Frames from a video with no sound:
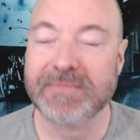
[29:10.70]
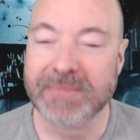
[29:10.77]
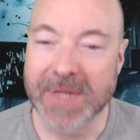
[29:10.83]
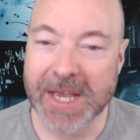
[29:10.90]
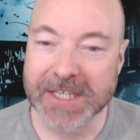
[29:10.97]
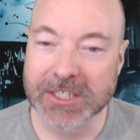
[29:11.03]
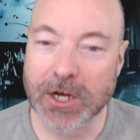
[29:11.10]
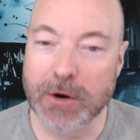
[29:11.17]

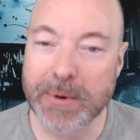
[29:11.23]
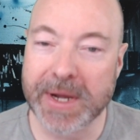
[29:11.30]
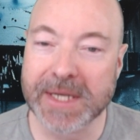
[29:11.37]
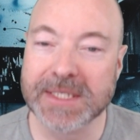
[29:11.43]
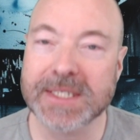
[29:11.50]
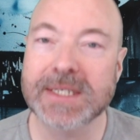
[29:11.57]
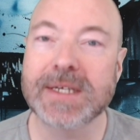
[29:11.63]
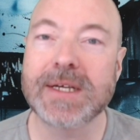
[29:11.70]
As
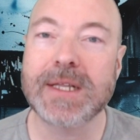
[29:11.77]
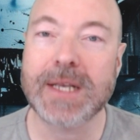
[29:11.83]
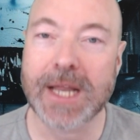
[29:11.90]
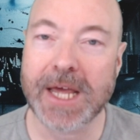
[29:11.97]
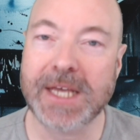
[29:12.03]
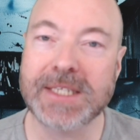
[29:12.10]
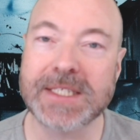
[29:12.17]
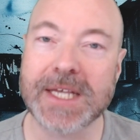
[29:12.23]
always,
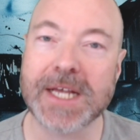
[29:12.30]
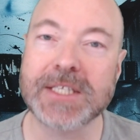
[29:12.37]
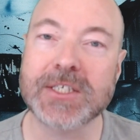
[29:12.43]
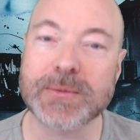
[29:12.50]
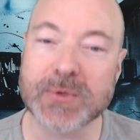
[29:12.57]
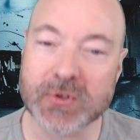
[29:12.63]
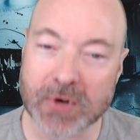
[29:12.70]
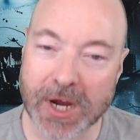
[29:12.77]
likes and
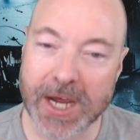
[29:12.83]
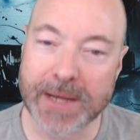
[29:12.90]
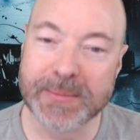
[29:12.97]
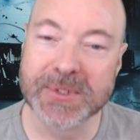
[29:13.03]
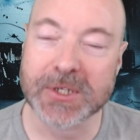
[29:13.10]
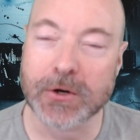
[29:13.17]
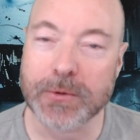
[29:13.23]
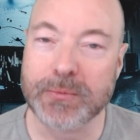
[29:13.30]

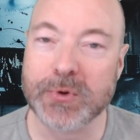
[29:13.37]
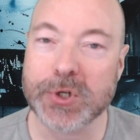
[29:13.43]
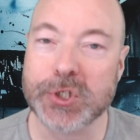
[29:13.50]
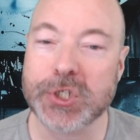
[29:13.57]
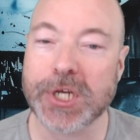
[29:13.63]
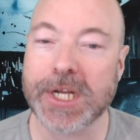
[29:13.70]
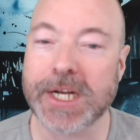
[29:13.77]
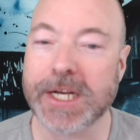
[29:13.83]
subscribes are
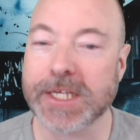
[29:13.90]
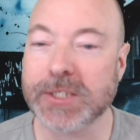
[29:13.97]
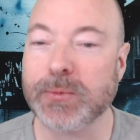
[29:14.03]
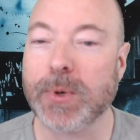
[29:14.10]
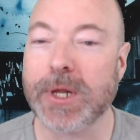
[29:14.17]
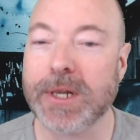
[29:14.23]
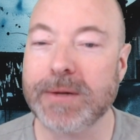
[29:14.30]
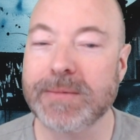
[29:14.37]
appreciated as
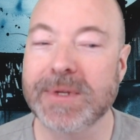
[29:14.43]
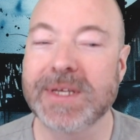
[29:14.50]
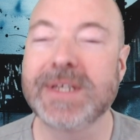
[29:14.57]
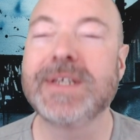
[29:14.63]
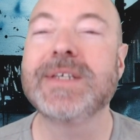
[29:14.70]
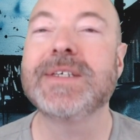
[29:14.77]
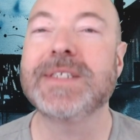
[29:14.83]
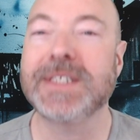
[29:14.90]
well.
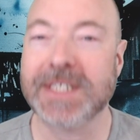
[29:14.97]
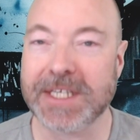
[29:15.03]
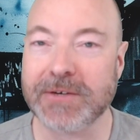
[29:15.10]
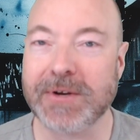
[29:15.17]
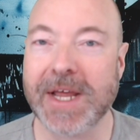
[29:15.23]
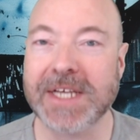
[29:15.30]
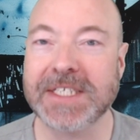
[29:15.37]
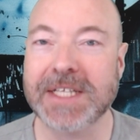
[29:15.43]
See you
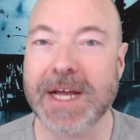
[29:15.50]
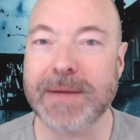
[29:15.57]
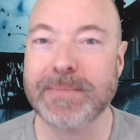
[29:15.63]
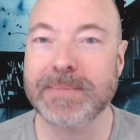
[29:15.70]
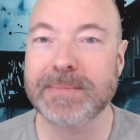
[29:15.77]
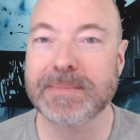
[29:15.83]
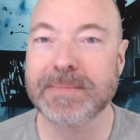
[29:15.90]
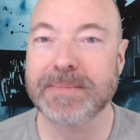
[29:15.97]
next time!